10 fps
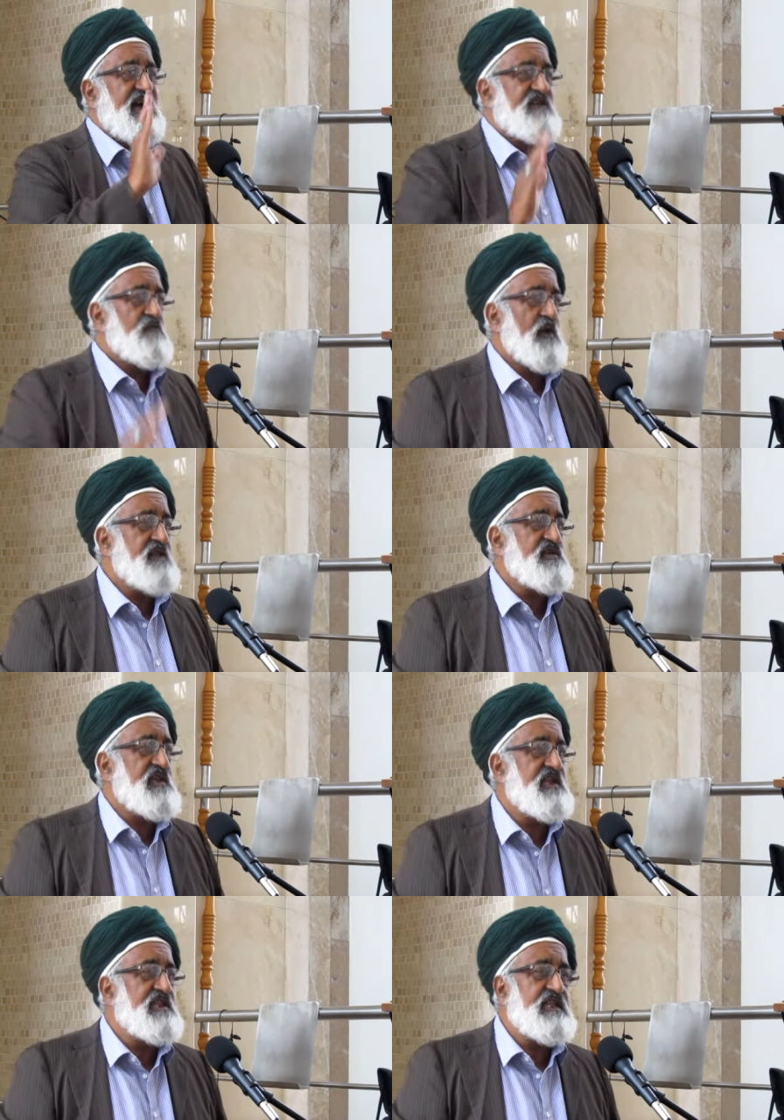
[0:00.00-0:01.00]
once
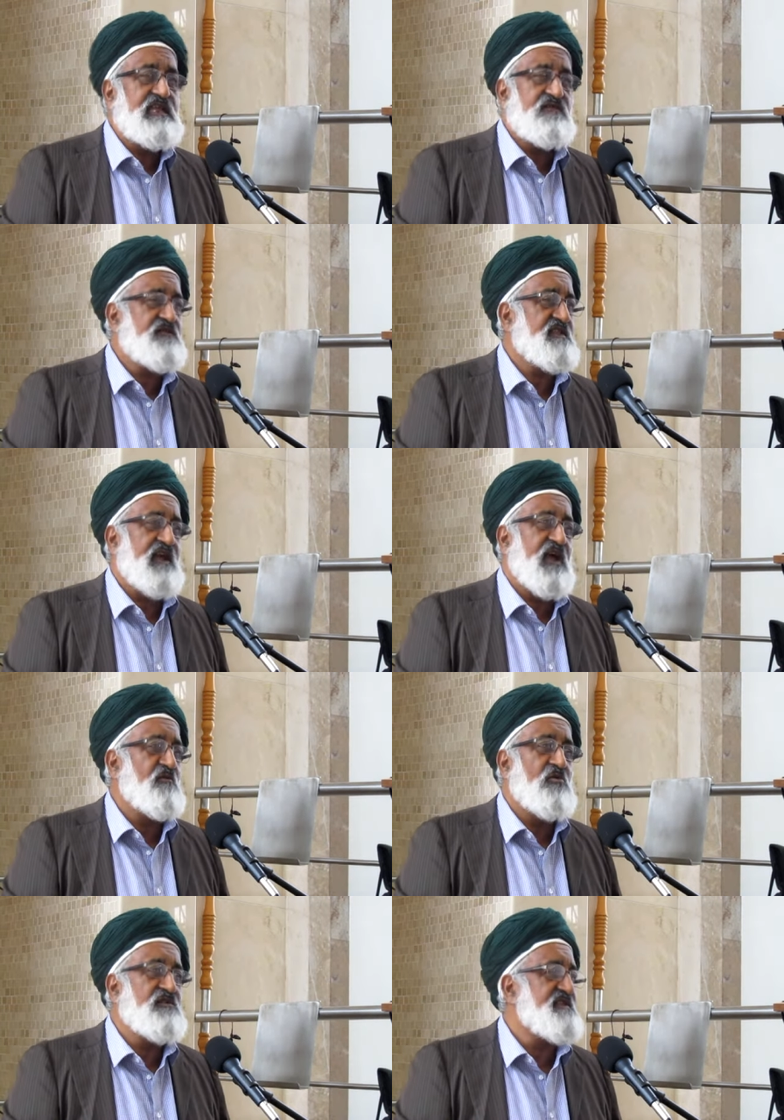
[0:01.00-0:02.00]
he leaves, I
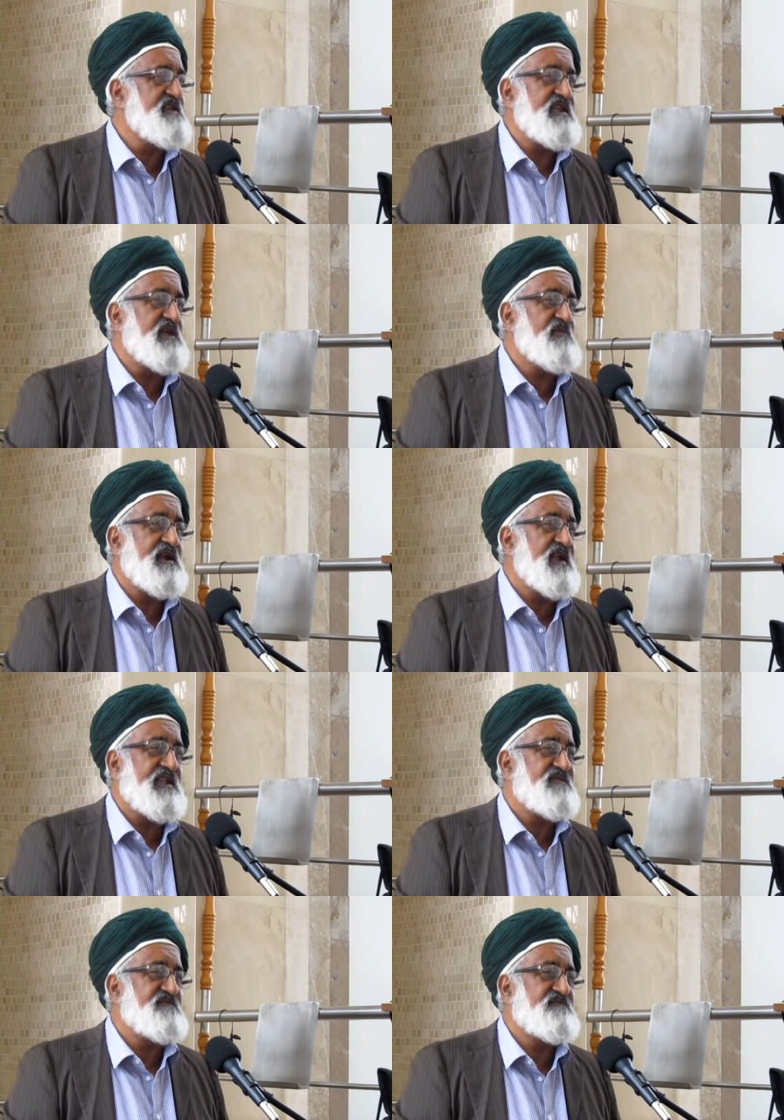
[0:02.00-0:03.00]
won't see him
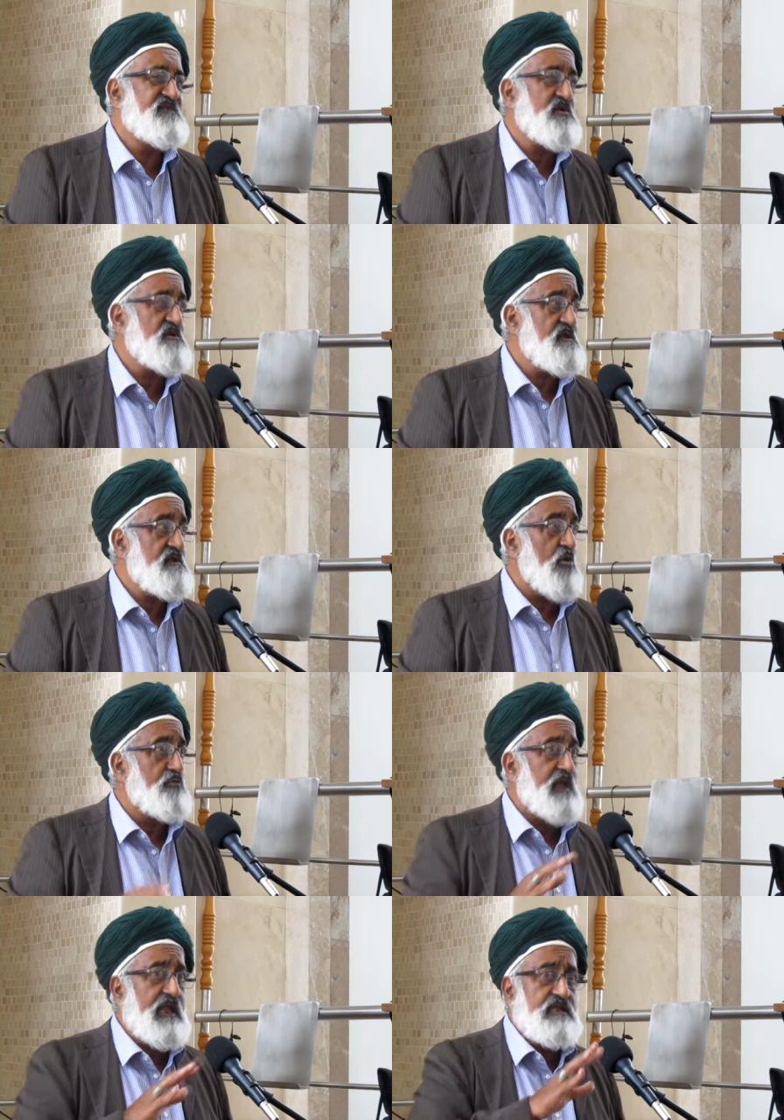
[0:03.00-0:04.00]
again. Because there's
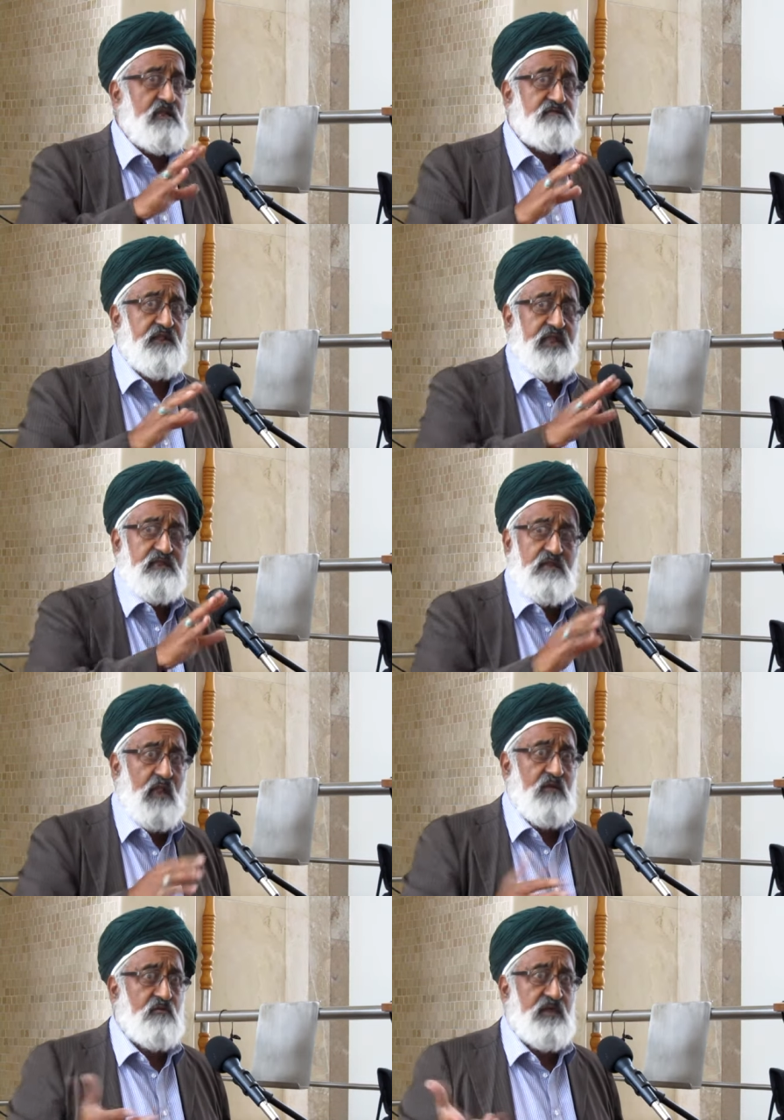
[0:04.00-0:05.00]
no plane and train
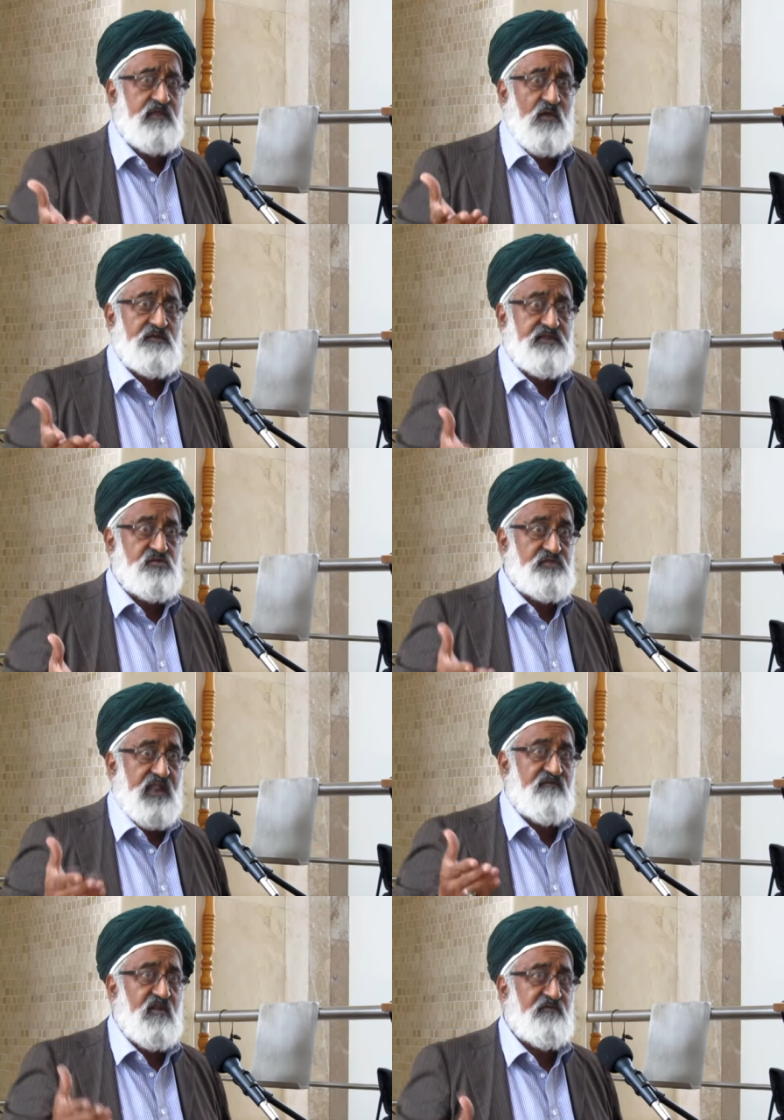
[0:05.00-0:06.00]
like we are those that you
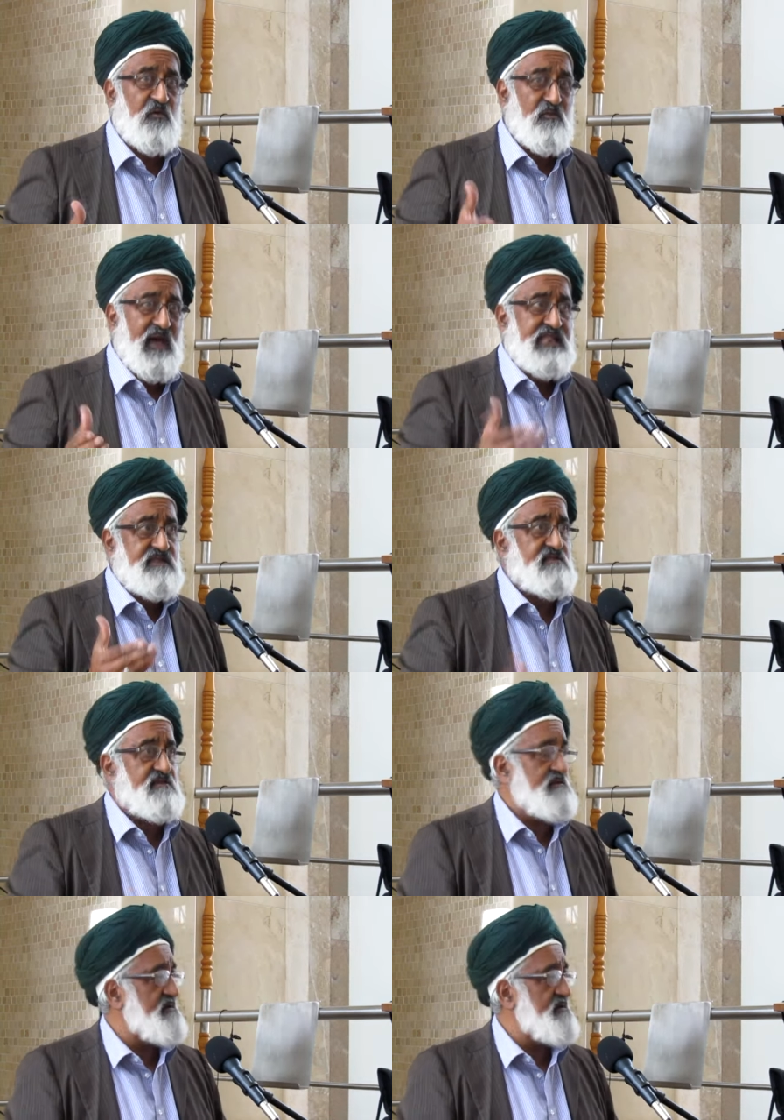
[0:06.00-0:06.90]
travel for months